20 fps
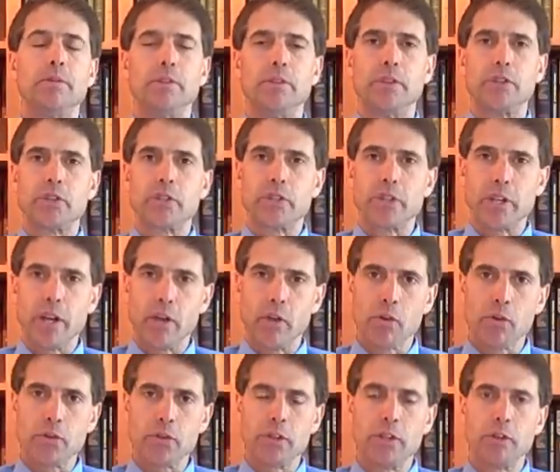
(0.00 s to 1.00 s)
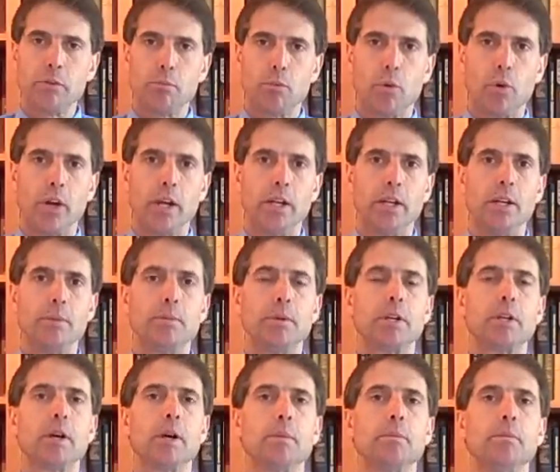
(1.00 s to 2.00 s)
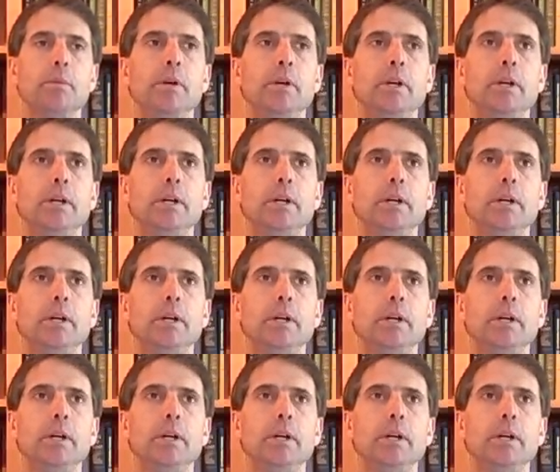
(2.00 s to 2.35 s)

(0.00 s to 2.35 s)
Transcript: the cells in the brain that become,